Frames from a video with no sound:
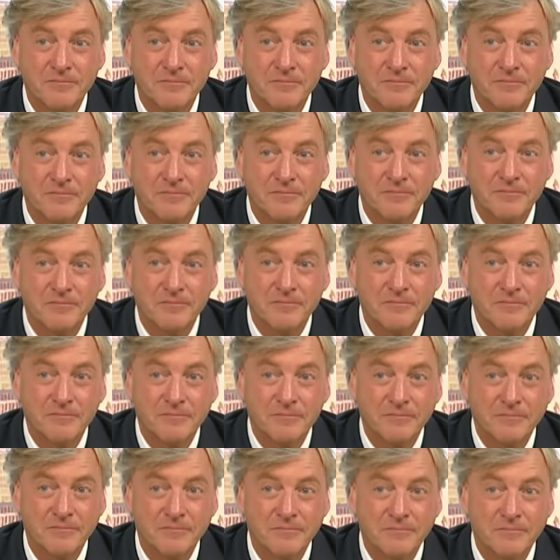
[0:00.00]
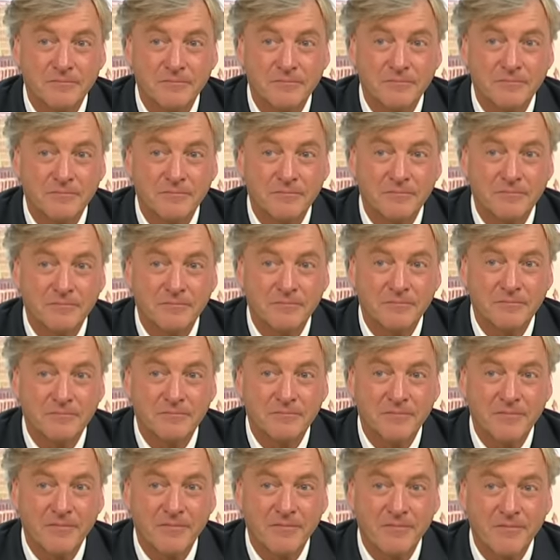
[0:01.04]

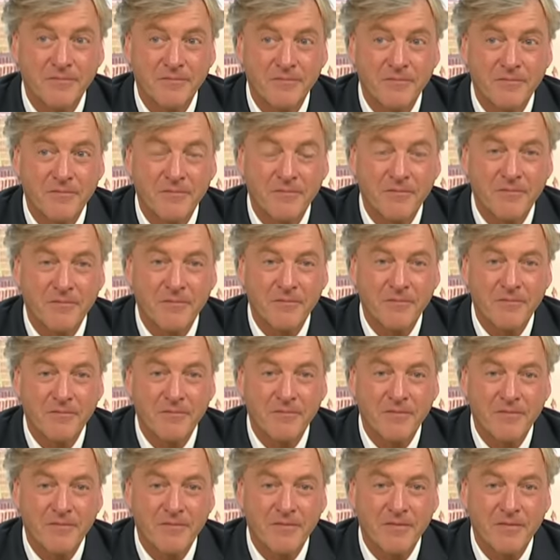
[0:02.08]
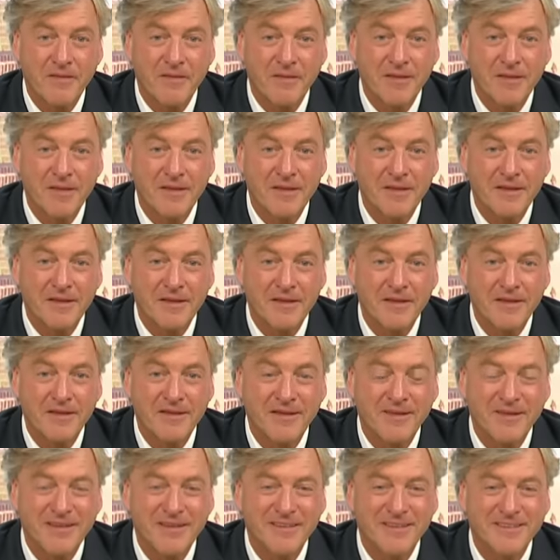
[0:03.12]

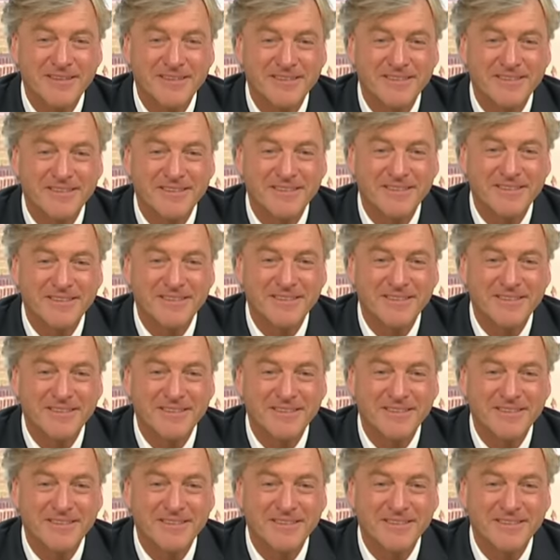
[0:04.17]
The person shown says nothing.